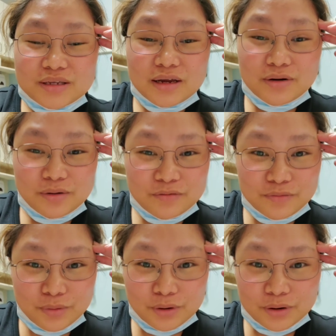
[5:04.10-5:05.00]
I know
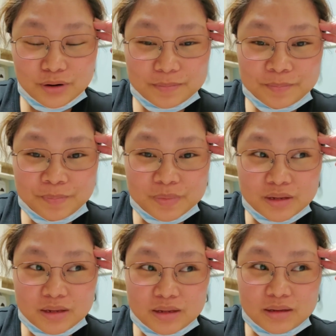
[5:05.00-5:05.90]
for
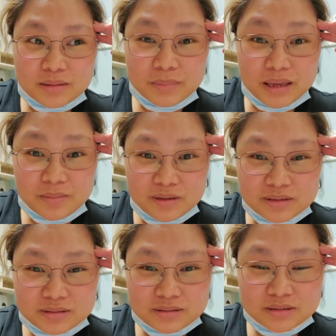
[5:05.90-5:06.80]

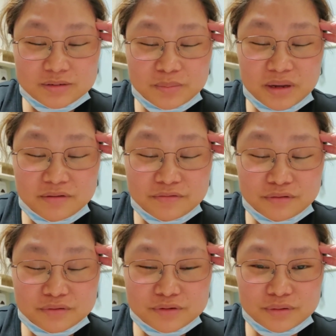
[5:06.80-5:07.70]
babies it's
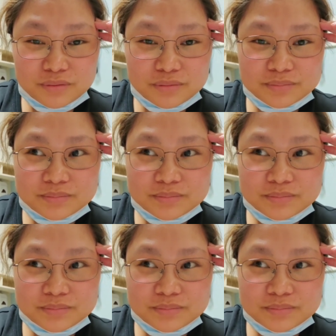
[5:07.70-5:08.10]
painful so